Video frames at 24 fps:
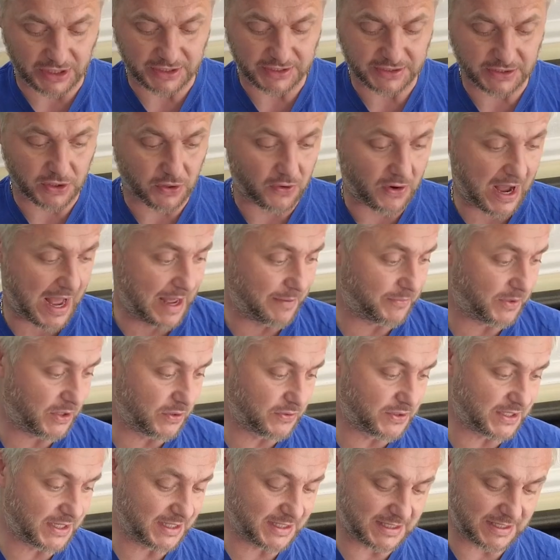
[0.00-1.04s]
So I'm
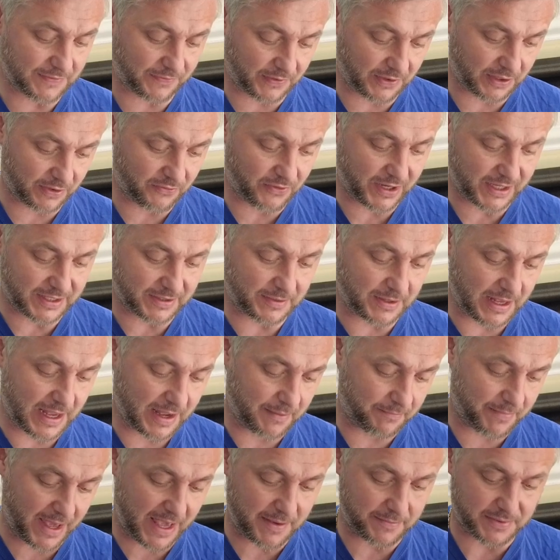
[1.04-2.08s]
using different grid
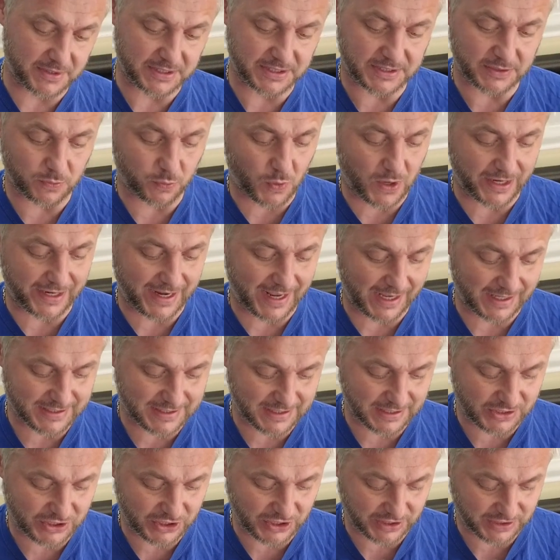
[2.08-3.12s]
papers, 180
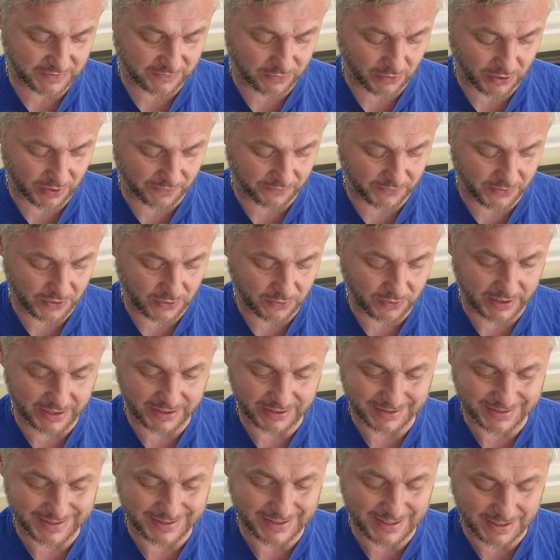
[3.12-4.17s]
just for a few little
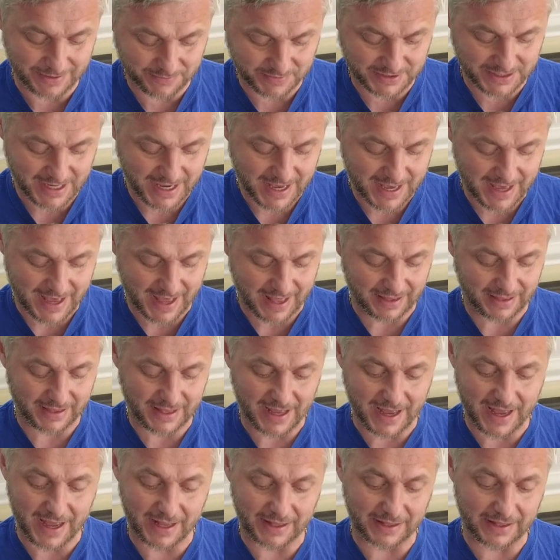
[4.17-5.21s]
seams, and
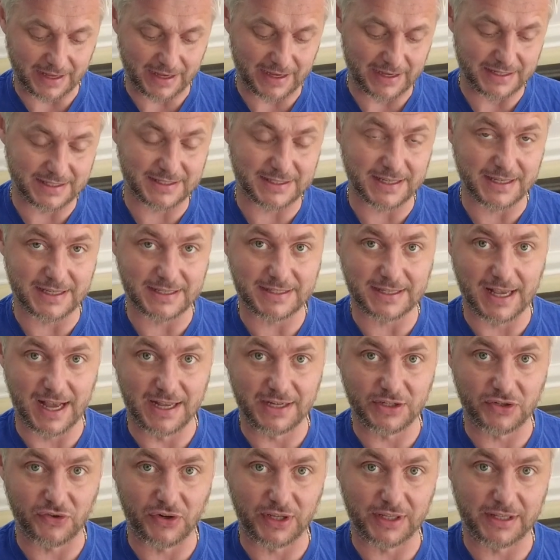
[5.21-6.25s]
then
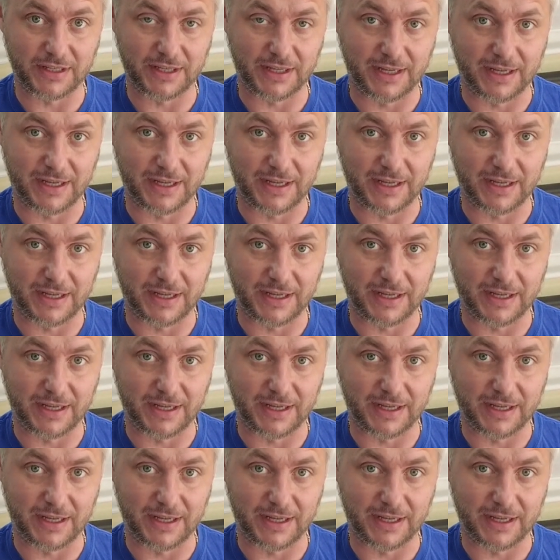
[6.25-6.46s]
600